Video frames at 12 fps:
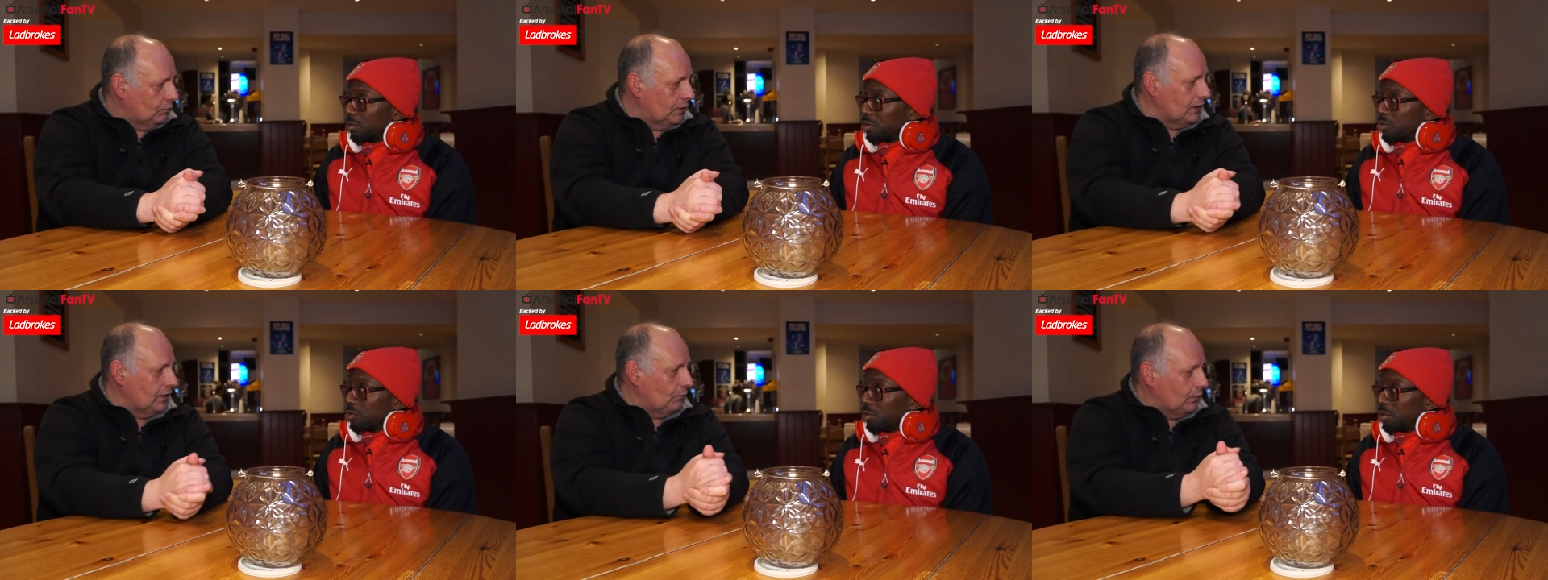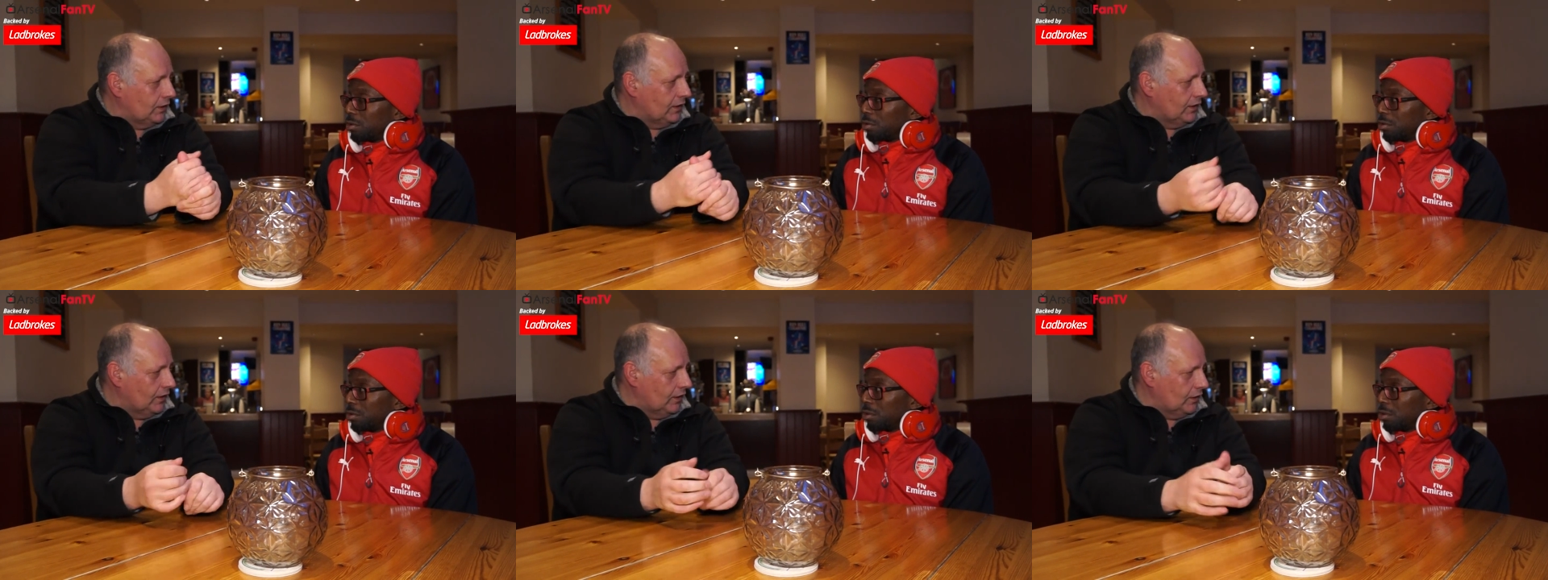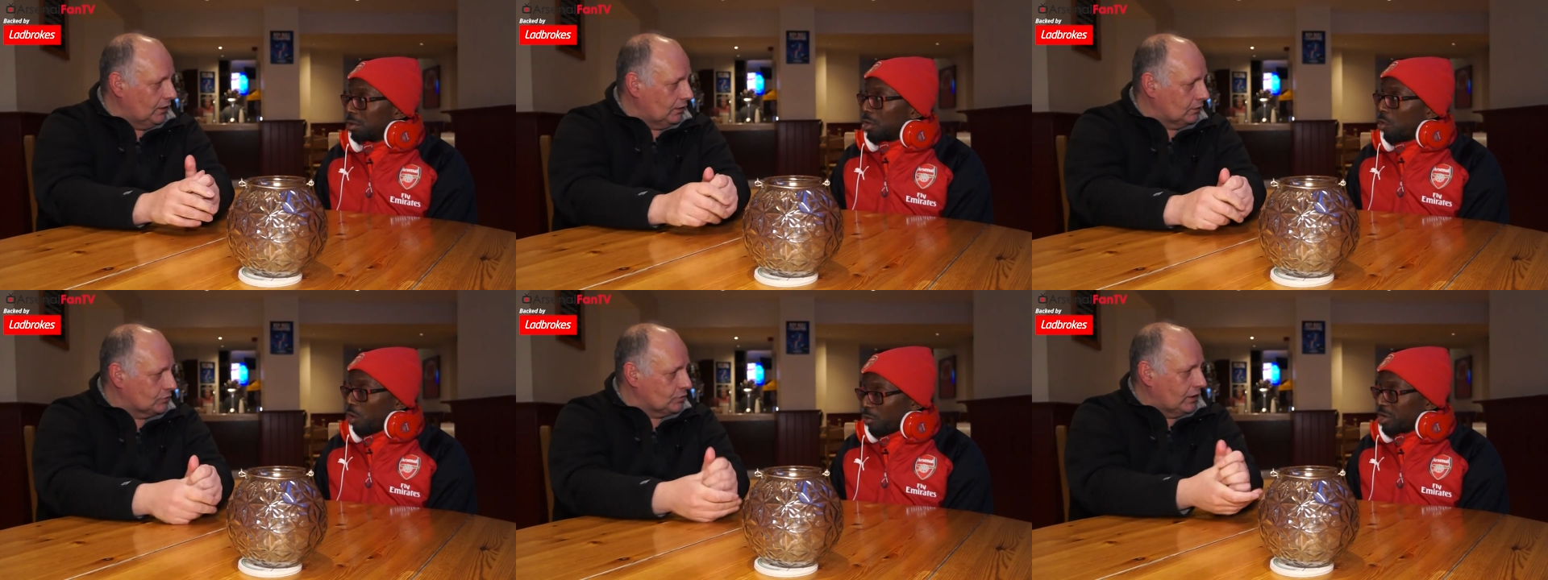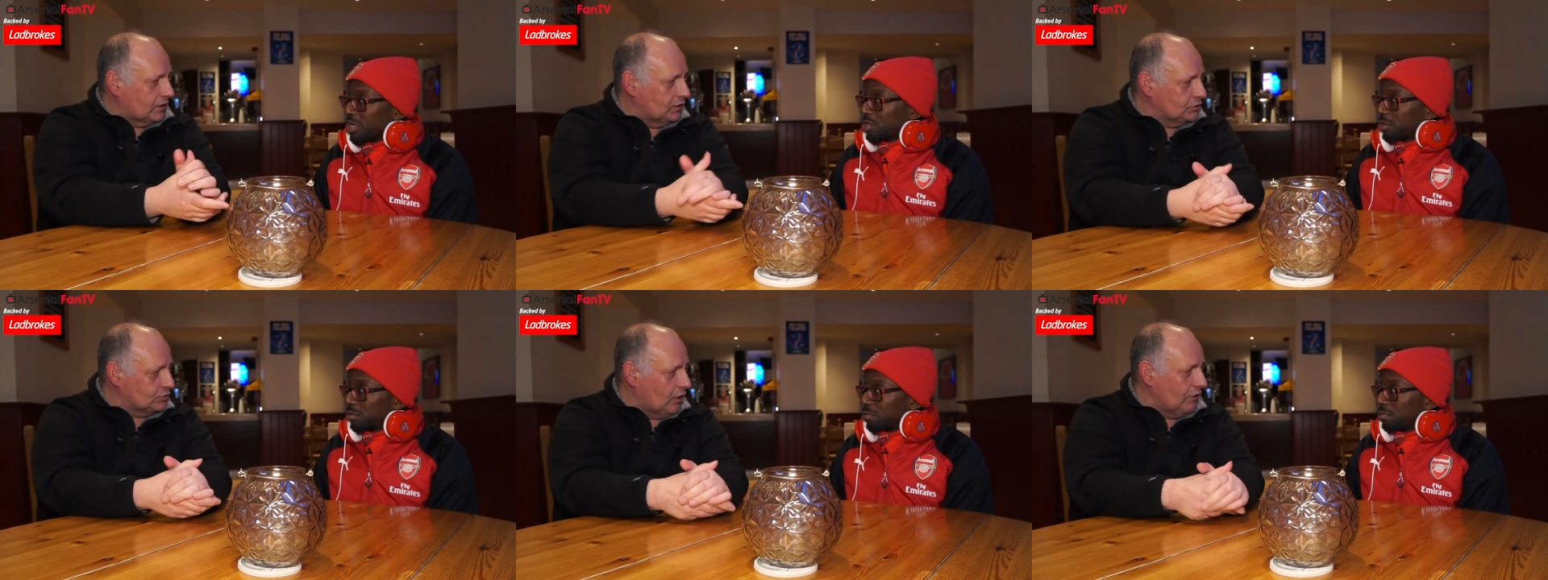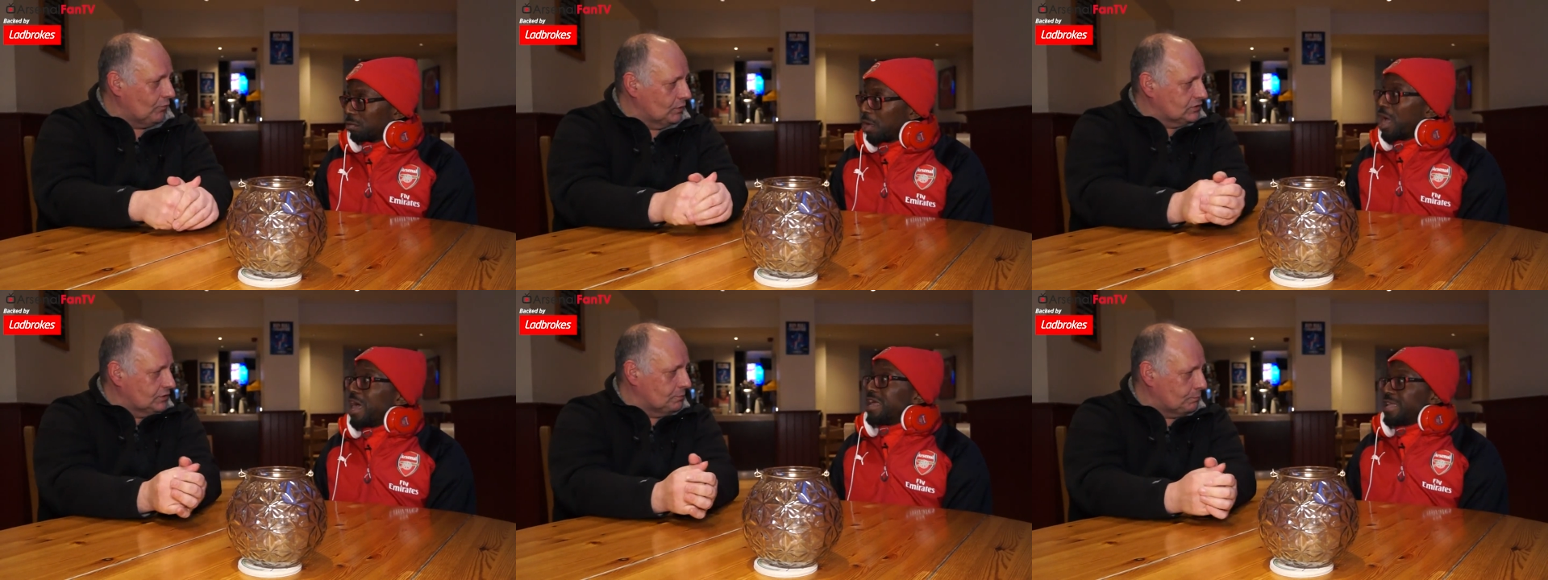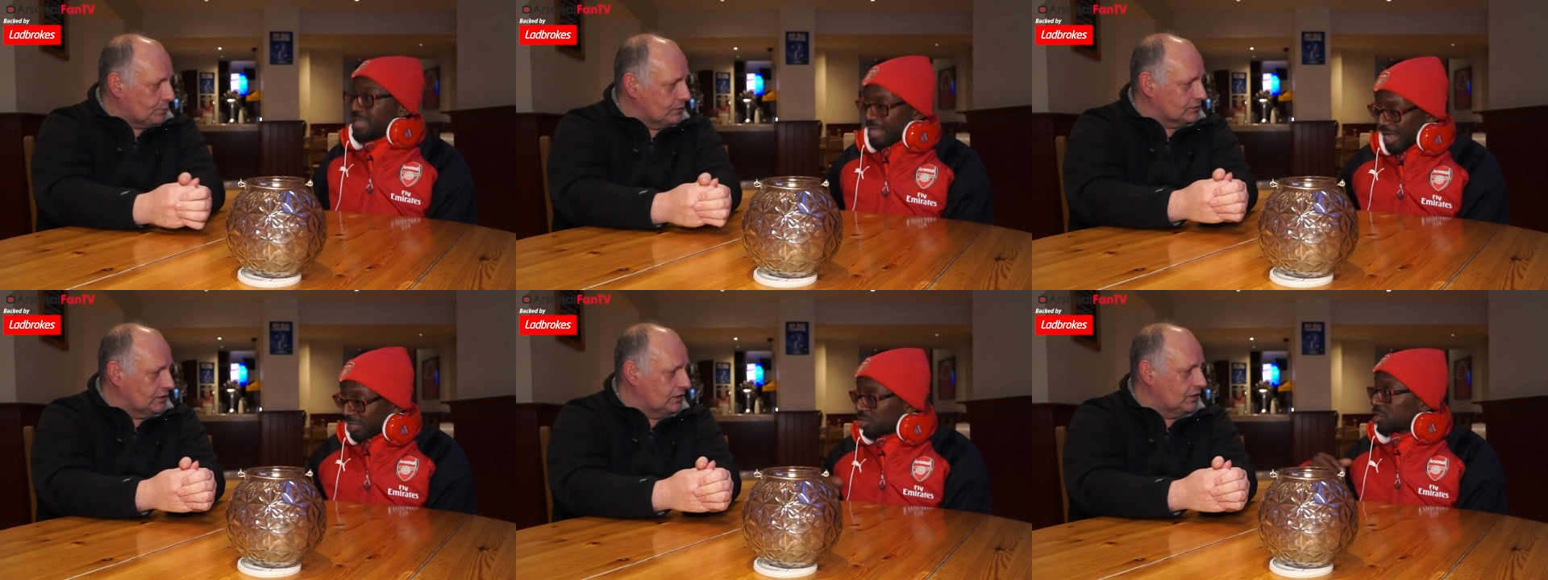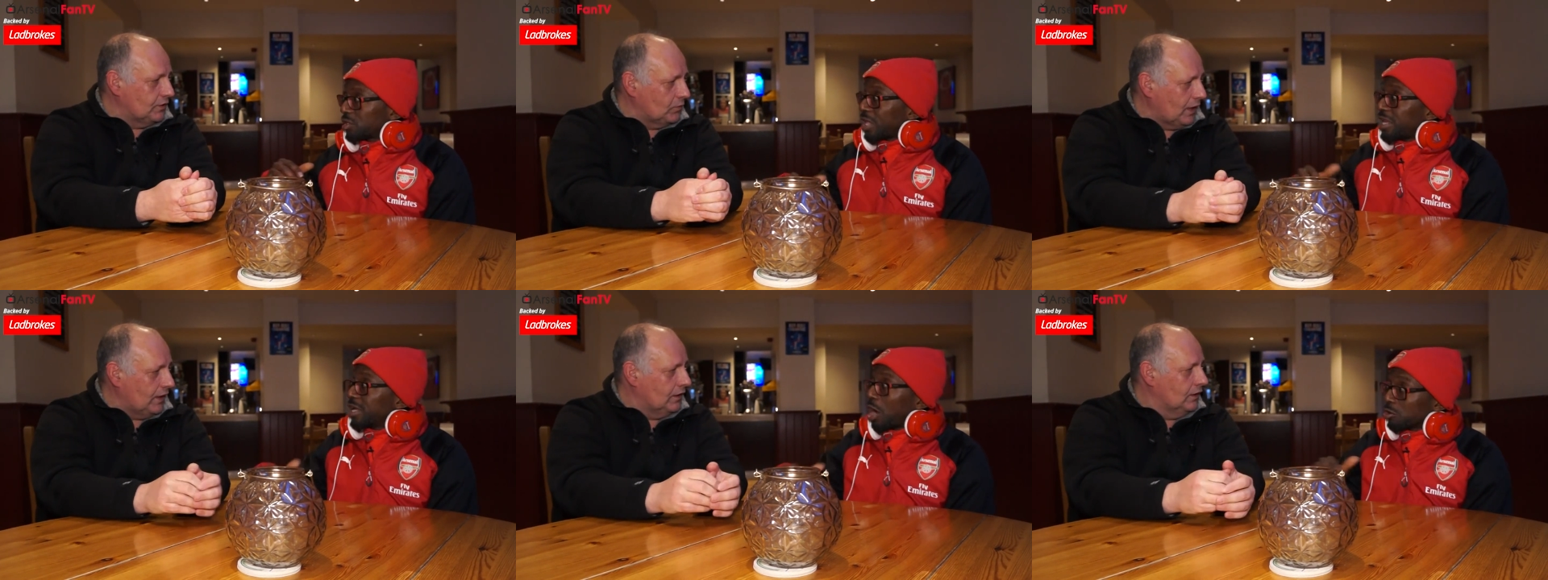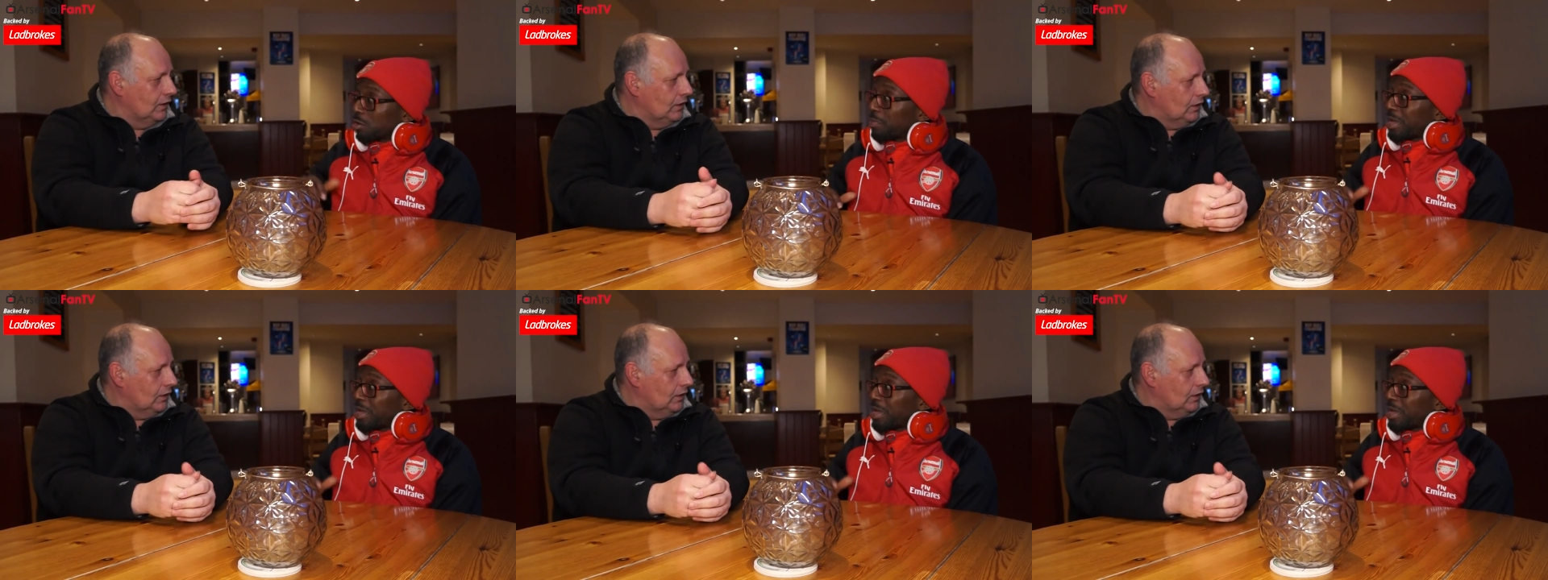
Speaker 1: When he when he uh, what, drunk and drive and was in prison yes. and all didn't that. he go to?